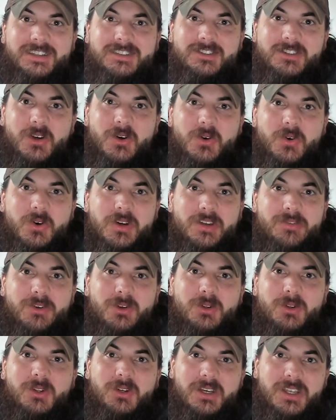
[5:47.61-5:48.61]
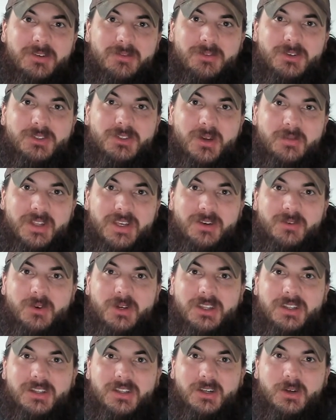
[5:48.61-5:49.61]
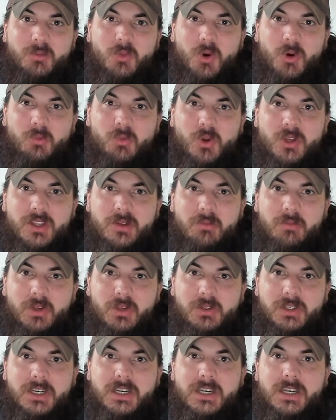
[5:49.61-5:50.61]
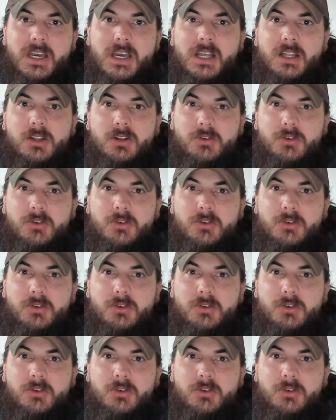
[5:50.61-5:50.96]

So if you're looking for something with a little more breathability,